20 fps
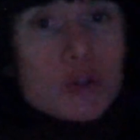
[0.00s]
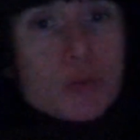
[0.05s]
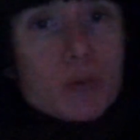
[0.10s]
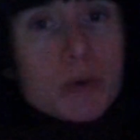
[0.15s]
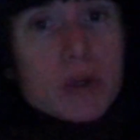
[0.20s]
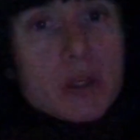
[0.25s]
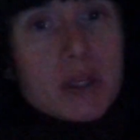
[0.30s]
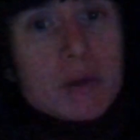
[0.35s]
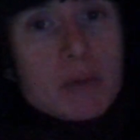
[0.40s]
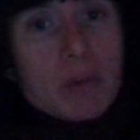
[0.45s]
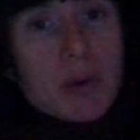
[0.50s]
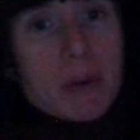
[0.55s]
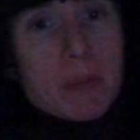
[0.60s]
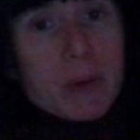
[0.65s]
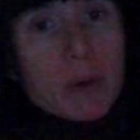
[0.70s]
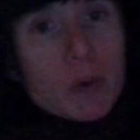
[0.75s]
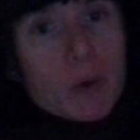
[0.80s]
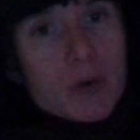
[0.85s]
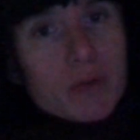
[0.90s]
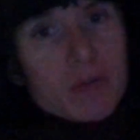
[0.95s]
but he probably
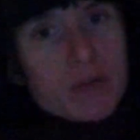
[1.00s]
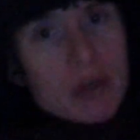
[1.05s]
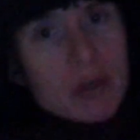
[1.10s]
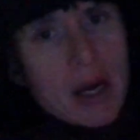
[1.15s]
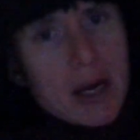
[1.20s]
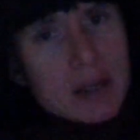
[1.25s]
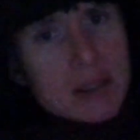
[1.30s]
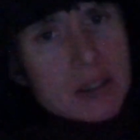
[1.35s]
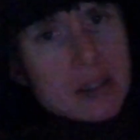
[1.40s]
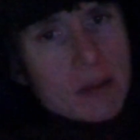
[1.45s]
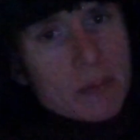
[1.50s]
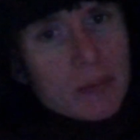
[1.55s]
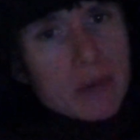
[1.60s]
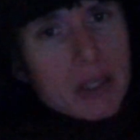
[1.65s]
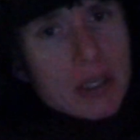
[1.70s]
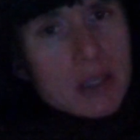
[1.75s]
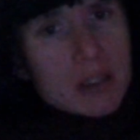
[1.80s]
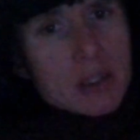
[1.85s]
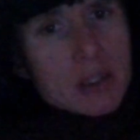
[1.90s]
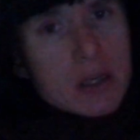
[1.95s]
would have had
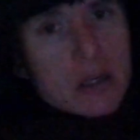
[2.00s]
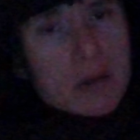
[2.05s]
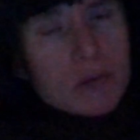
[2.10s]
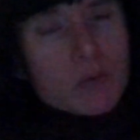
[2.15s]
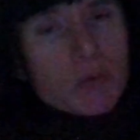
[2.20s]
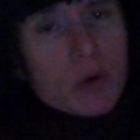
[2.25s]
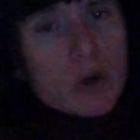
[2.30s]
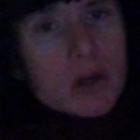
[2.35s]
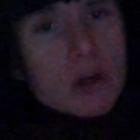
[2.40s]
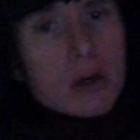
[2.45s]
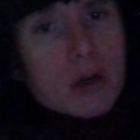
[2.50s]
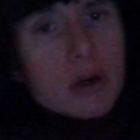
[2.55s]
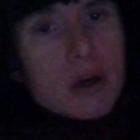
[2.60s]
something done where